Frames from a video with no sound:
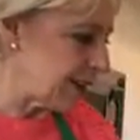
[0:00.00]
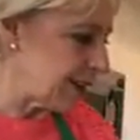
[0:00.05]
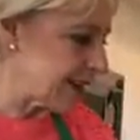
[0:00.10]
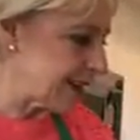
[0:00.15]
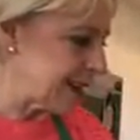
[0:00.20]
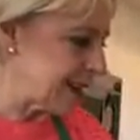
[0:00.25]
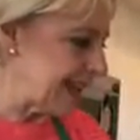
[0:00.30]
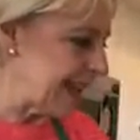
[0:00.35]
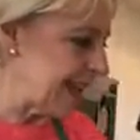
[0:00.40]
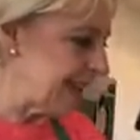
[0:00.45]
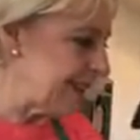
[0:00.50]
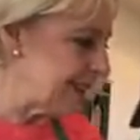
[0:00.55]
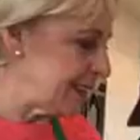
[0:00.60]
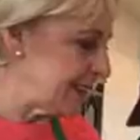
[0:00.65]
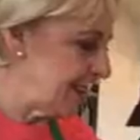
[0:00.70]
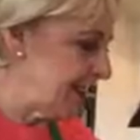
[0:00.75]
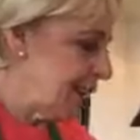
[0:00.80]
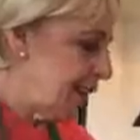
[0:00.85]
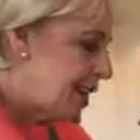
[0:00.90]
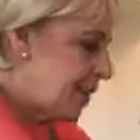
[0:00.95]
our salad
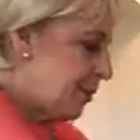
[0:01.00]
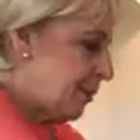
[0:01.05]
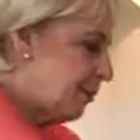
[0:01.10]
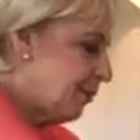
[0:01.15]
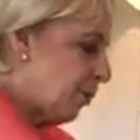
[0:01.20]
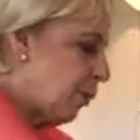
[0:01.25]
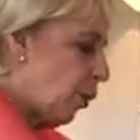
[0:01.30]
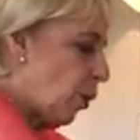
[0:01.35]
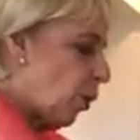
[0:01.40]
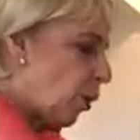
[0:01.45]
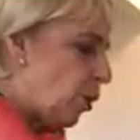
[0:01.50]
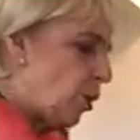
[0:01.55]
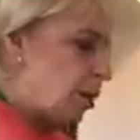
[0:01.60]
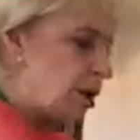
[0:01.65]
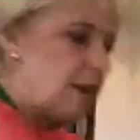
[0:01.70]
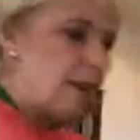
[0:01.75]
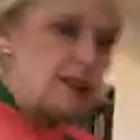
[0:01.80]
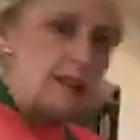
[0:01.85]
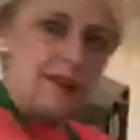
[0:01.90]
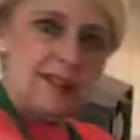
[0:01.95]

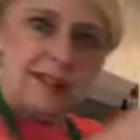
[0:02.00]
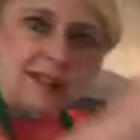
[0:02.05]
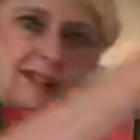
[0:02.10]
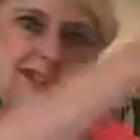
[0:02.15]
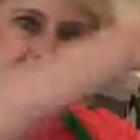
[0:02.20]
bowl.